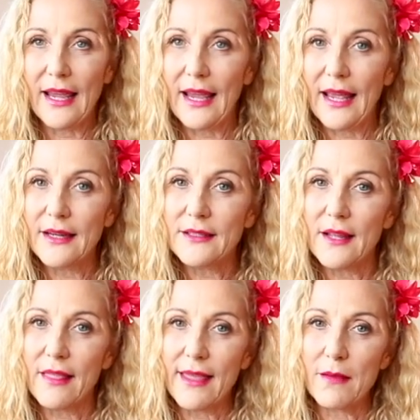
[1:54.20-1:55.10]
and
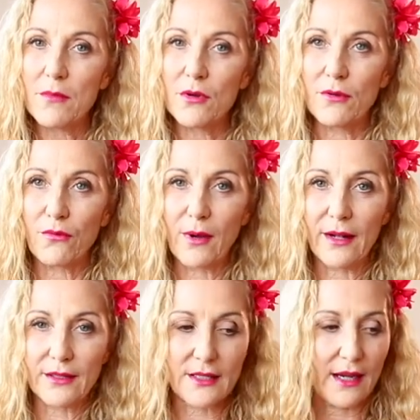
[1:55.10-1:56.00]
they move
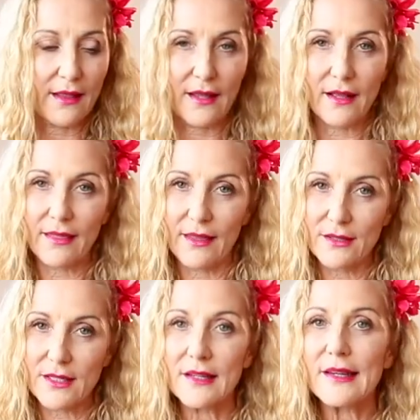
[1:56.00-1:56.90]
well together.
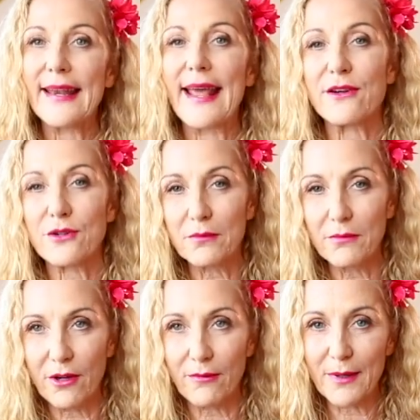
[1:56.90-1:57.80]
There's a natural
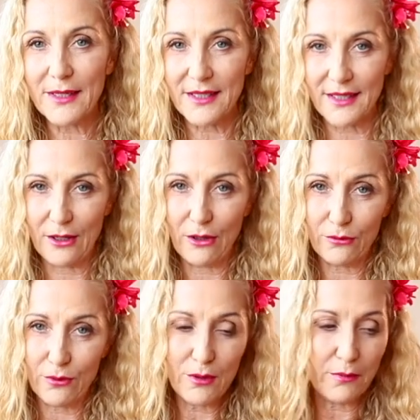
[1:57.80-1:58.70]
movement
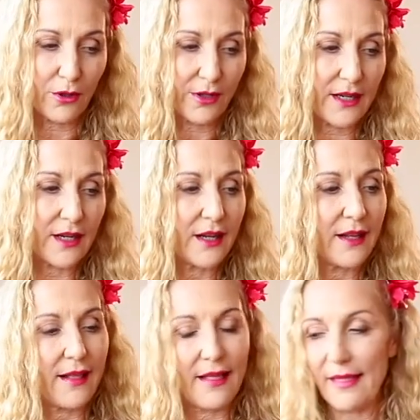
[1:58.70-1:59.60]
through the body
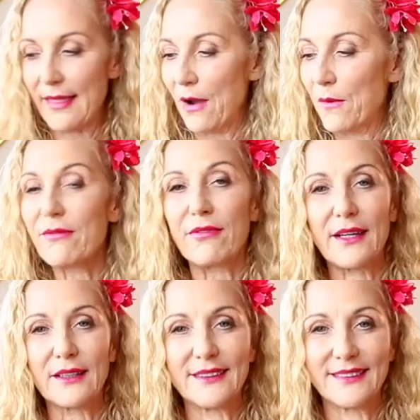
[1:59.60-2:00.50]
that we
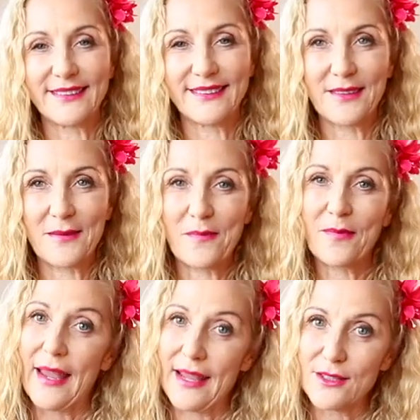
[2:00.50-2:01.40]
feel
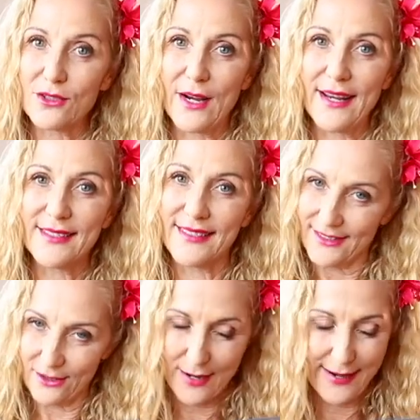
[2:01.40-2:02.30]
as trained
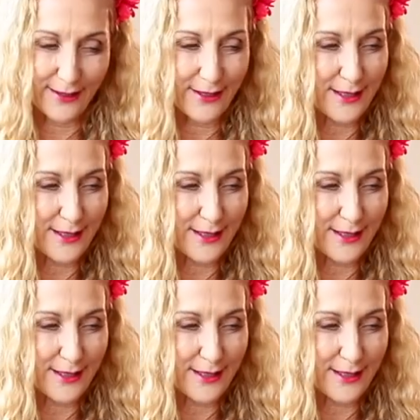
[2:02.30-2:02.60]
cranial